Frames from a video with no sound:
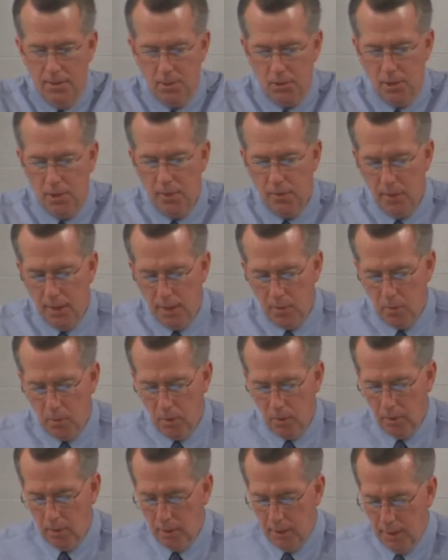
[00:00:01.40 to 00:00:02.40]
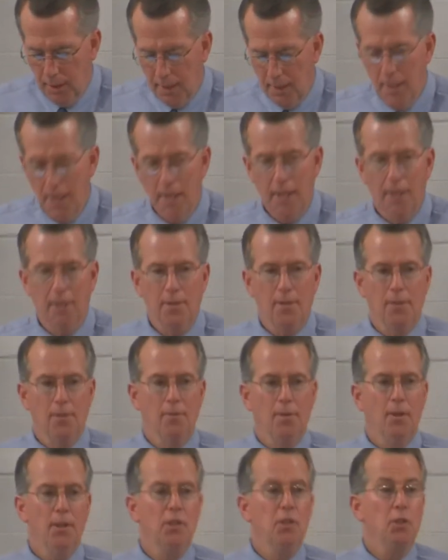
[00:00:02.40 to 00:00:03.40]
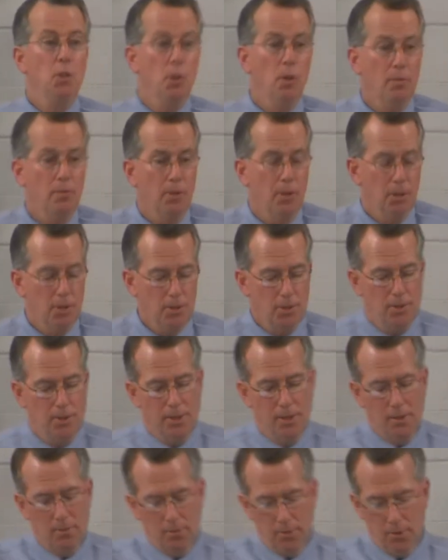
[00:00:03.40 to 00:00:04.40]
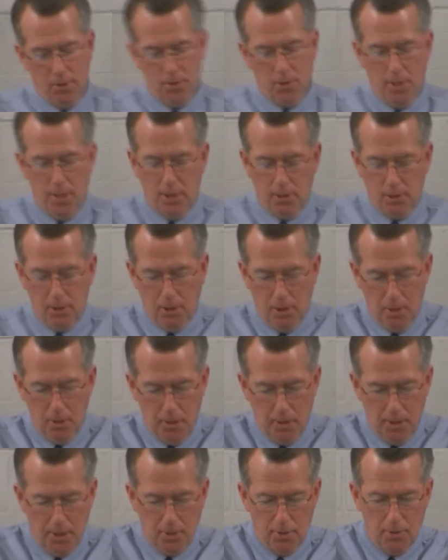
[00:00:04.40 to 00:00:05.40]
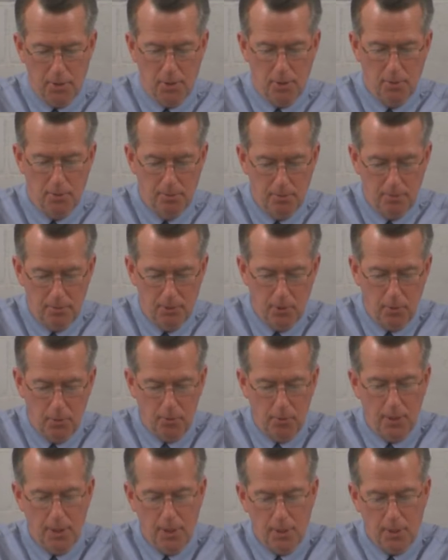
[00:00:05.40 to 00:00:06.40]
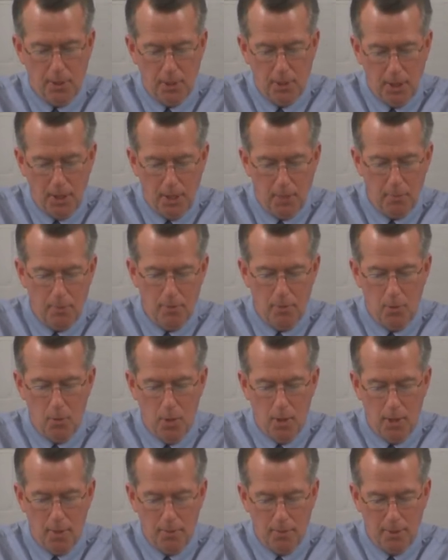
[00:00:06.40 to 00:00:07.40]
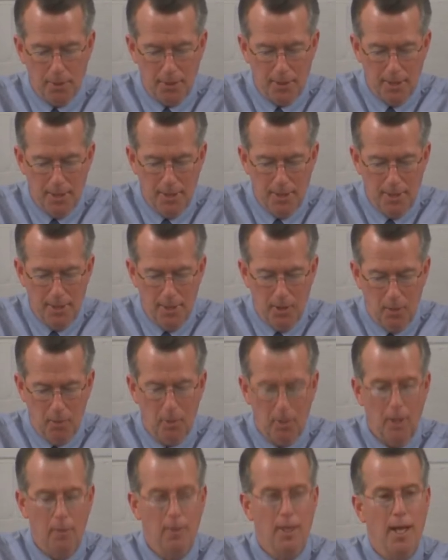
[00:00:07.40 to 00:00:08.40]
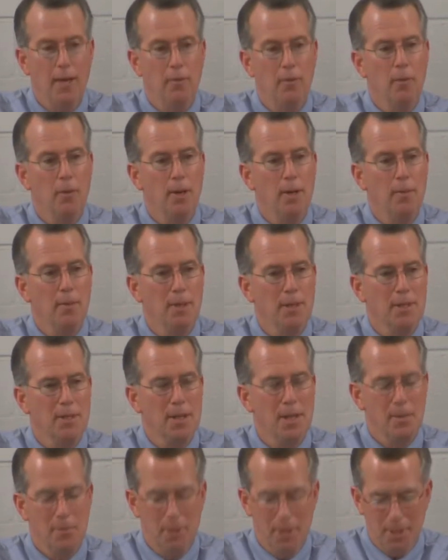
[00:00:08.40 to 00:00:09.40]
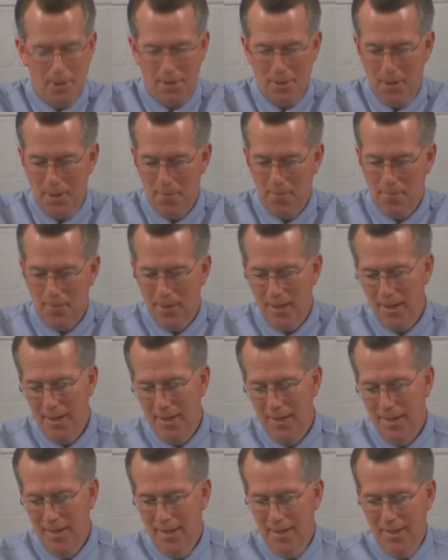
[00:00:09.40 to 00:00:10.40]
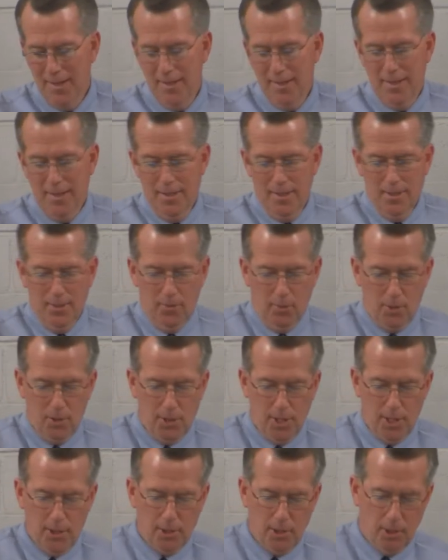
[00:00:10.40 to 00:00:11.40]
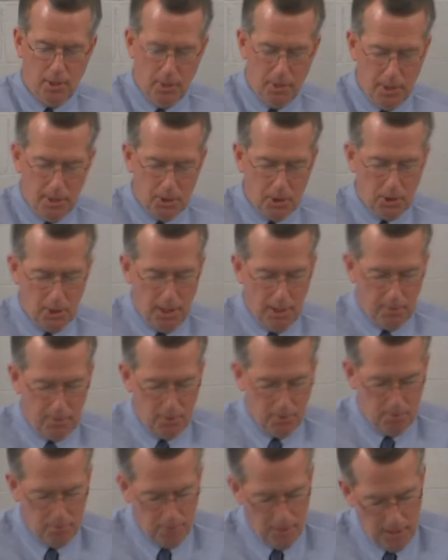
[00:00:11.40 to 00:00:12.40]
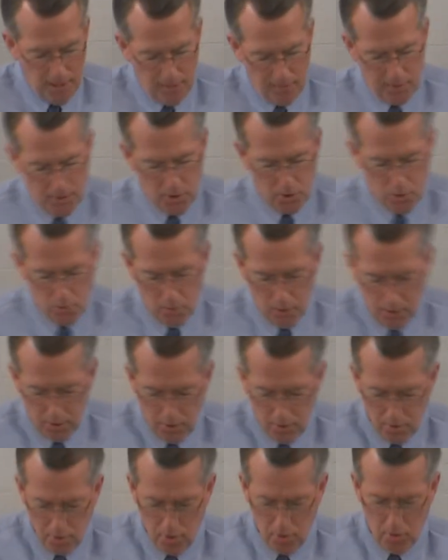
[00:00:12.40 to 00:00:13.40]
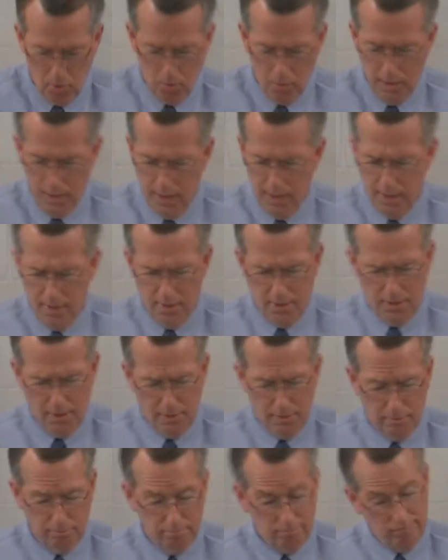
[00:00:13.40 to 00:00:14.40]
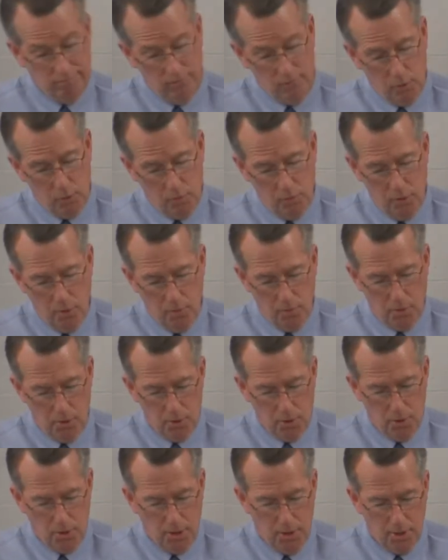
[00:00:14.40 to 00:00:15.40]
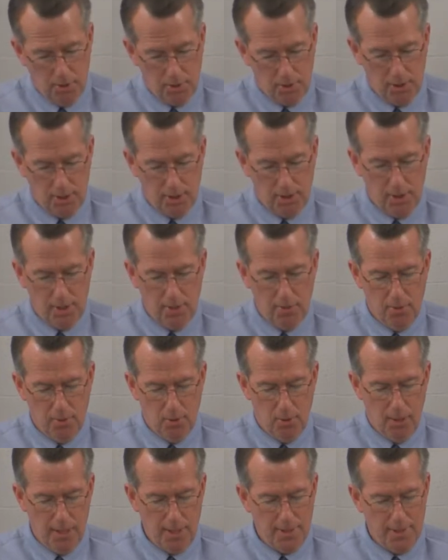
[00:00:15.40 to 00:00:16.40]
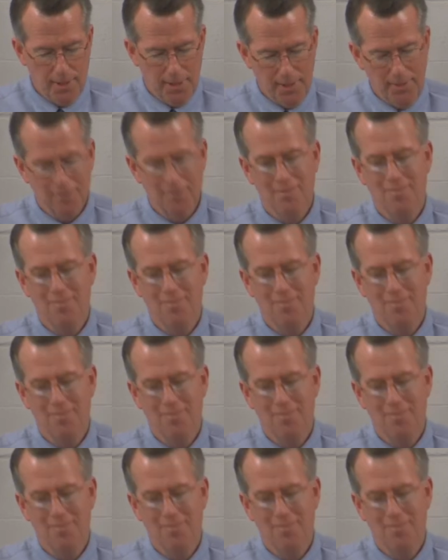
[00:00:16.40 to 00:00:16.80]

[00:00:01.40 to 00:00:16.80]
This evening we're looking at a very short verse in 1 Thessalonians. You feel free to turn it up if you want, but we'll probably have it read by the time you get there. 1 Thessalonians chapter 5, I just wanted to read um, a few verses here, 16 through 18.